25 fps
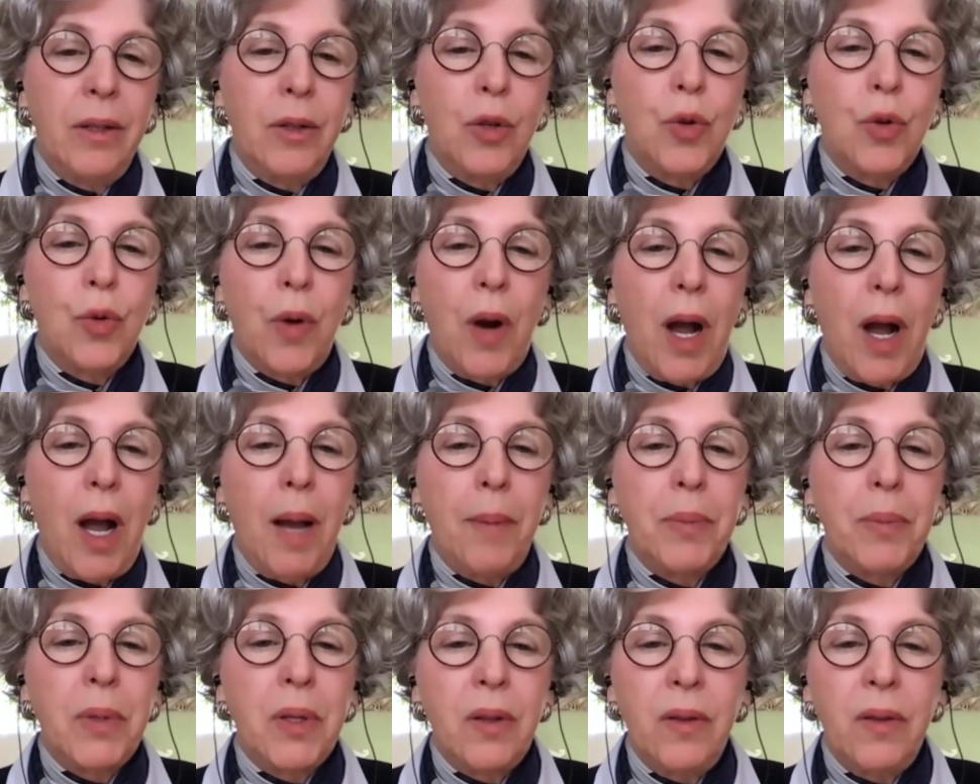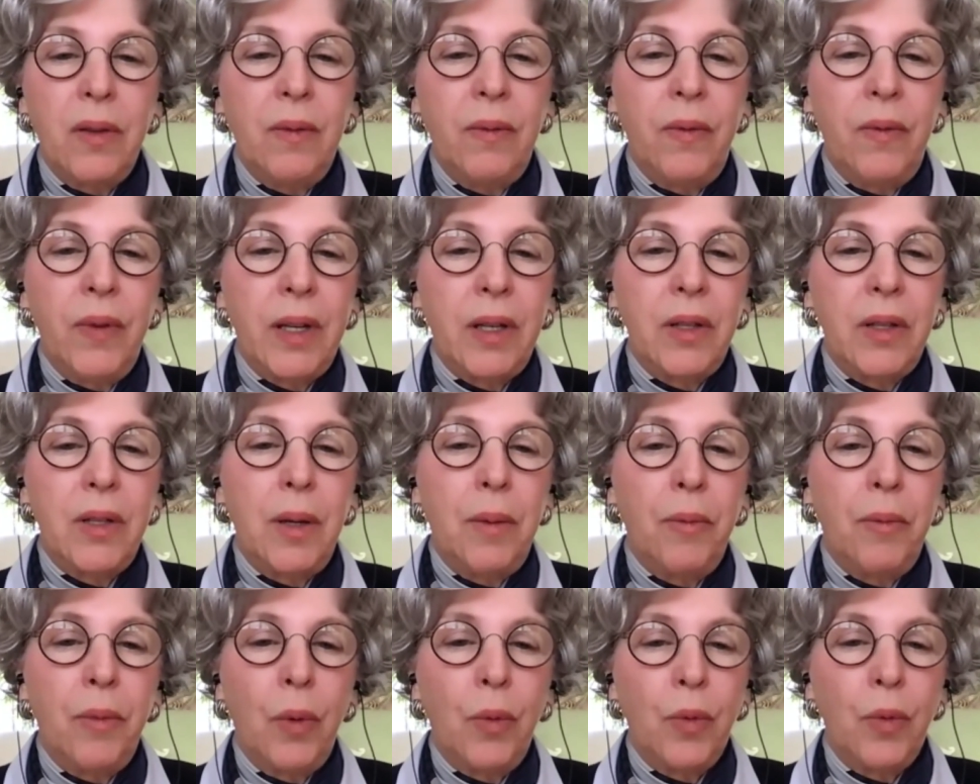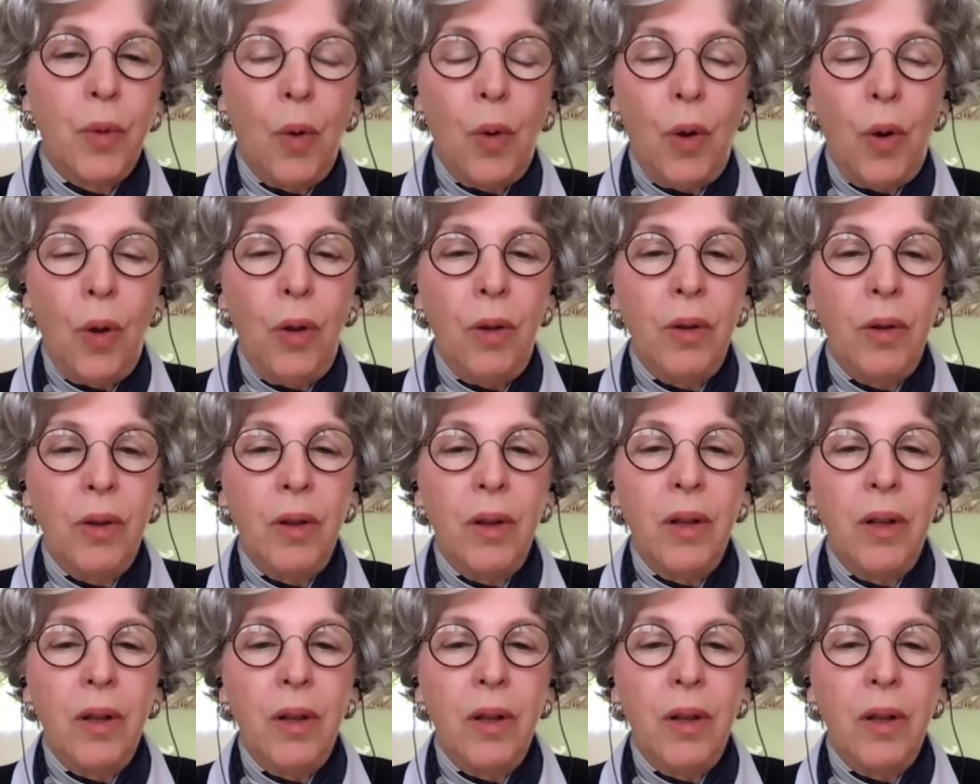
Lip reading: dropped the victim role.